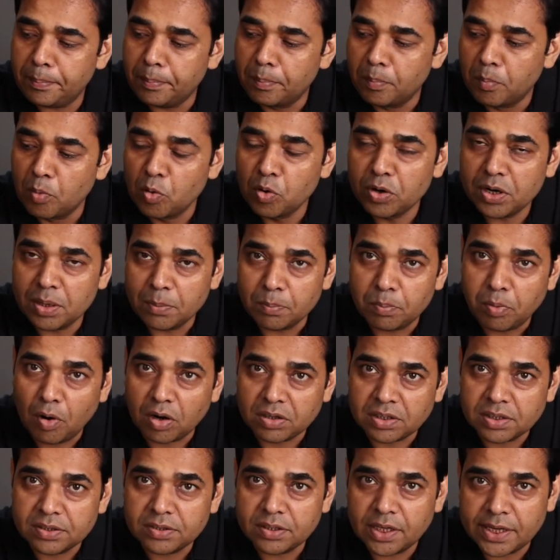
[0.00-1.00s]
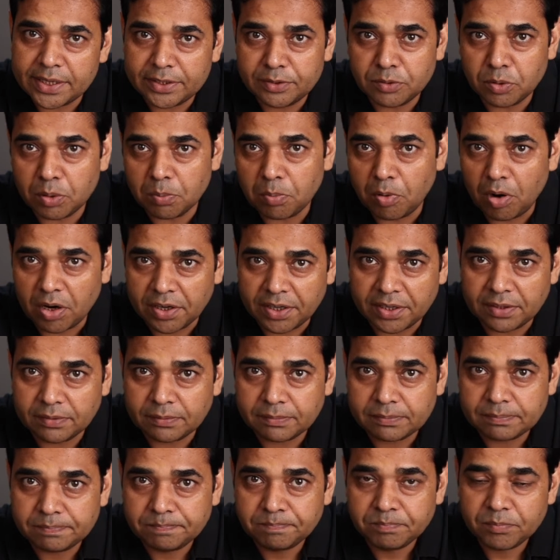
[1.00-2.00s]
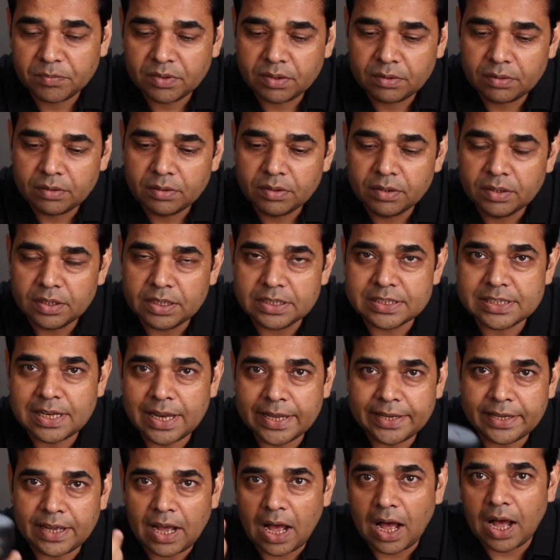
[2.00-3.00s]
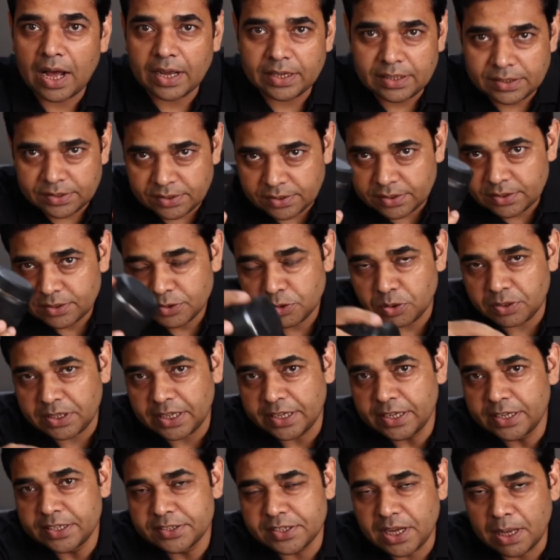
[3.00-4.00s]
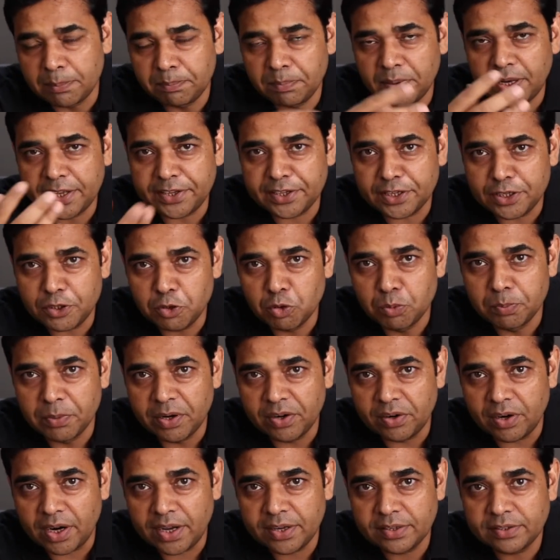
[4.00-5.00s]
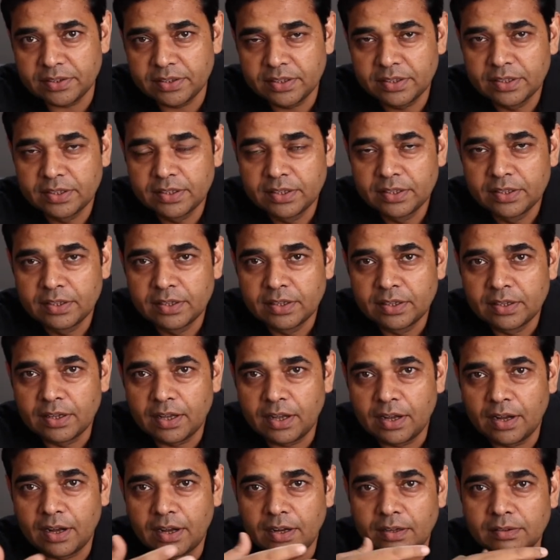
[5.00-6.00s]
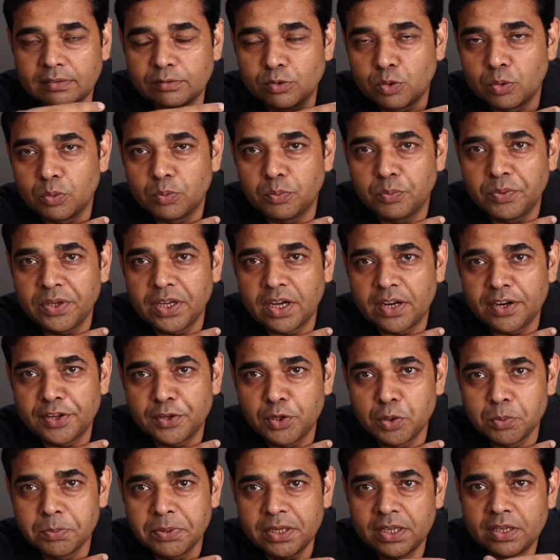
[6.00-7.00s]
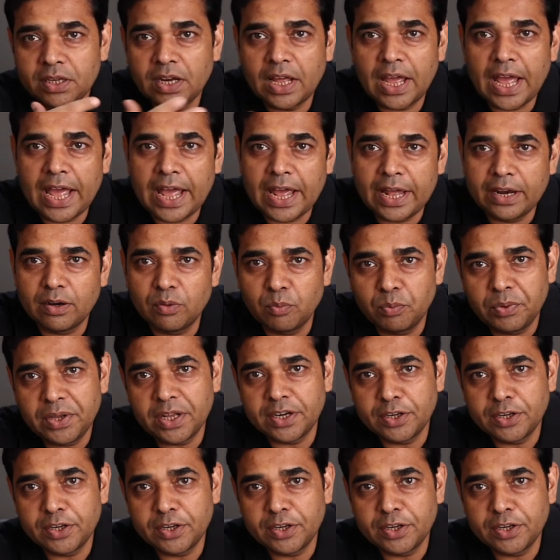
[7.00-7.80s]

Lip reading: more important than your body. It's like eyes. So take an example like human, right? We are human and